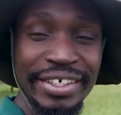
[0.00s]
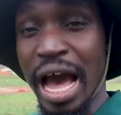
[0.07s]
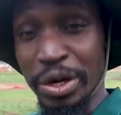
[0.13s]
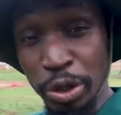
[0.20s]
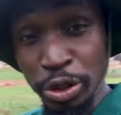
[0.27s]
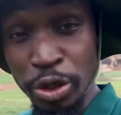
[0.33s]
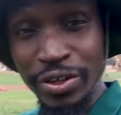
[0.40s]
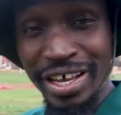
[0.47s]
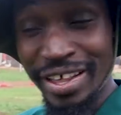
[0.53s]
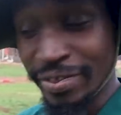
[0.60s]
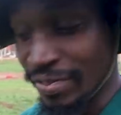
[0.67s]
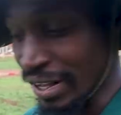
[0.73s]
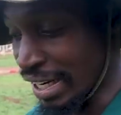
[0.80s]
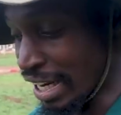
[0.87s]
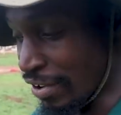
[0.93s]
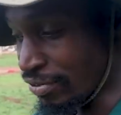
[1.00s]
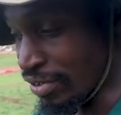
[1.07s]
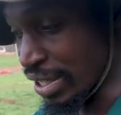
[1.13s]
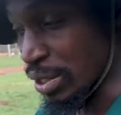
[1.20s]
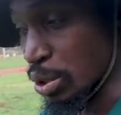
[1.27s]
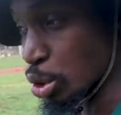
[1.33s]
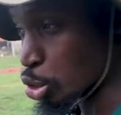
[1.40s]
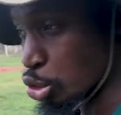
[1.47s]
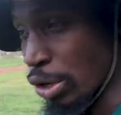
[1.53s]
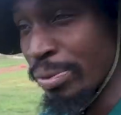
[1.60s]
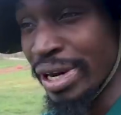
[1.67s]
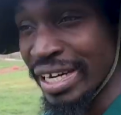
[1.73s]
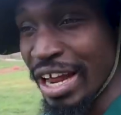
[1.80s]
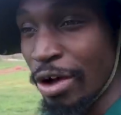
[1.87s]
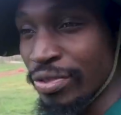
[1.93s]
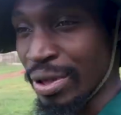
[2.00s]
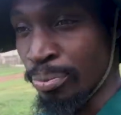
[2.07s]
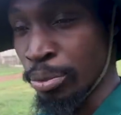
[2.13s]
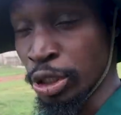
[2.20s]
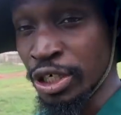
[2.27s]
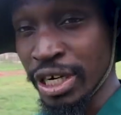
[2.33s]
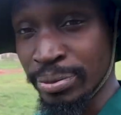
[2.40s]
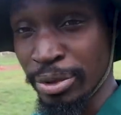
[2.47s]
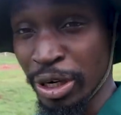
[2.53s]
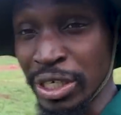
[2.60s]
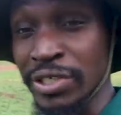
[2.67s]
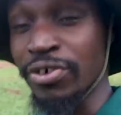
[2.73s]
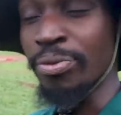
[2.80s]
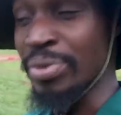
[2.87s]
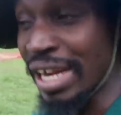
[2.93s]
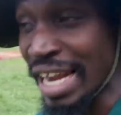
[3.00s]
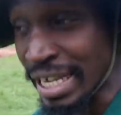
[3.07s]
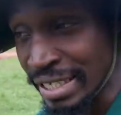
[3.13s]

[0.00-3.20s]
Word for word: And also the other thing left is trimming down the bushes because from the